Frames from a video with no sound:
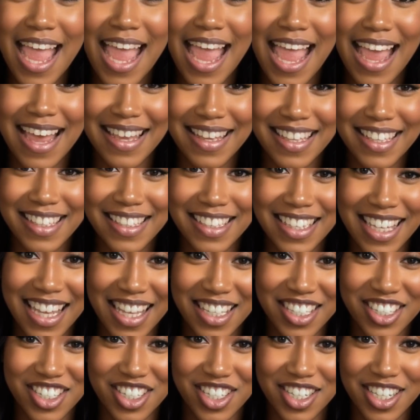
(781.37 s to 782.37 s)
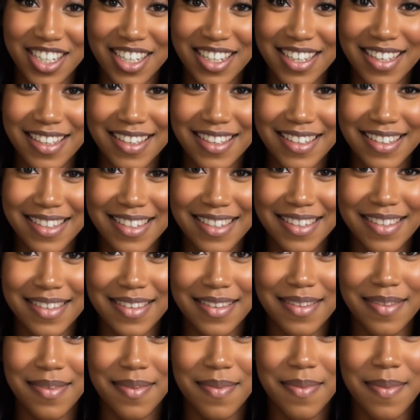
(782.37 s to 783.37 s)
and intention.
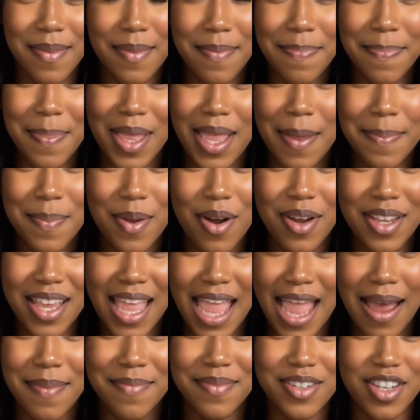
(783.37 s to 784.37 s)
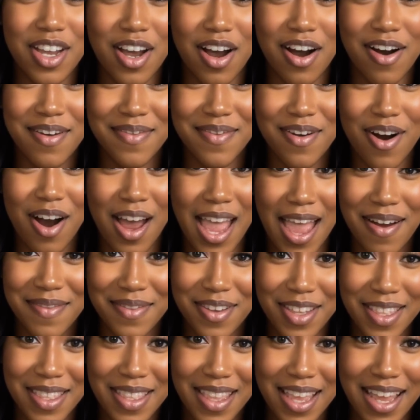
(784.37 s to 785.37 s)
People came to her for
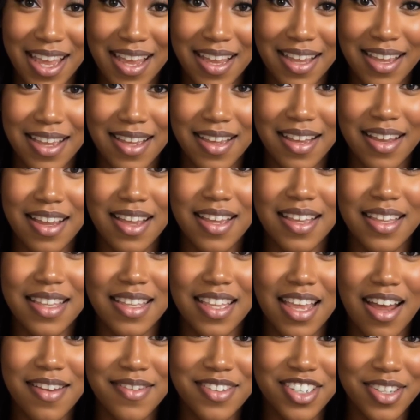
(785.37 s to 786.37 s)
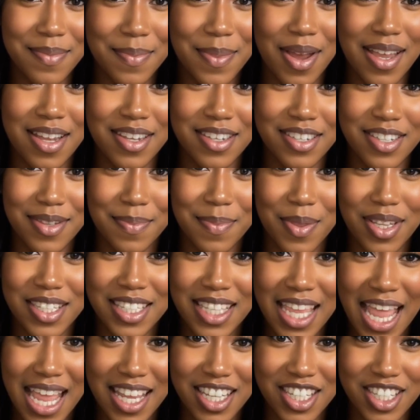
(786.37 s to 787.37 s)
everything: love spells,
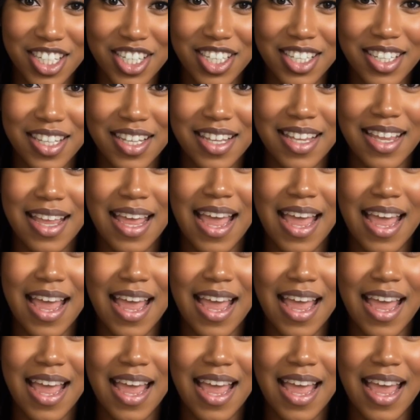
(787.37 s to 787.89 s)
protection,